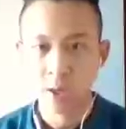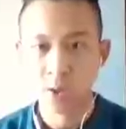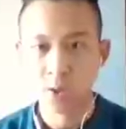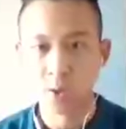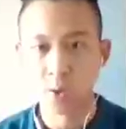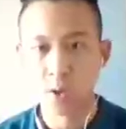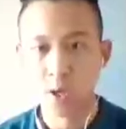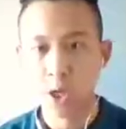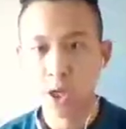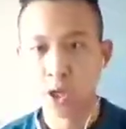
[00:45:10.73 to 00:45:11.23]

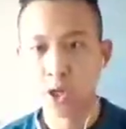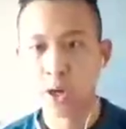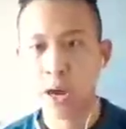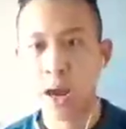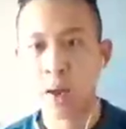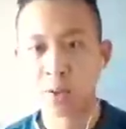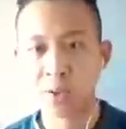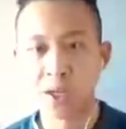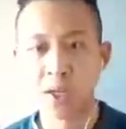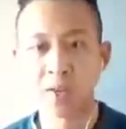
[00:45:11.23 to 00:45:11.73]
So you're
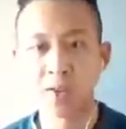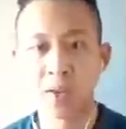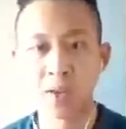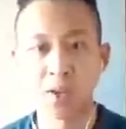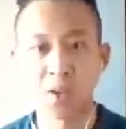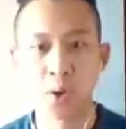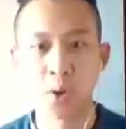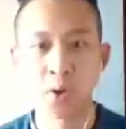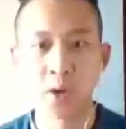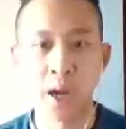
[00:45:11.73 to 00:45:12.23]
outside of the
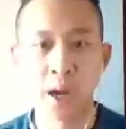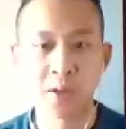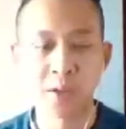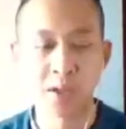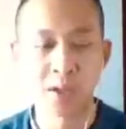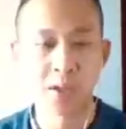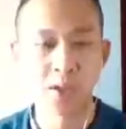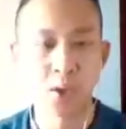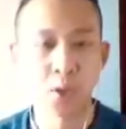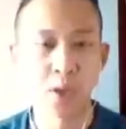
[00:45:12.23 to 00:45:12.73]
zone,
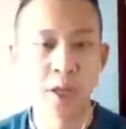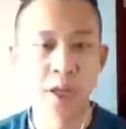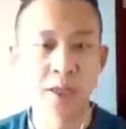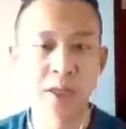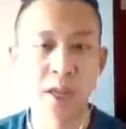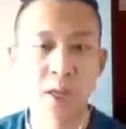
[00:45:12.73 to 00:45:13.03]
and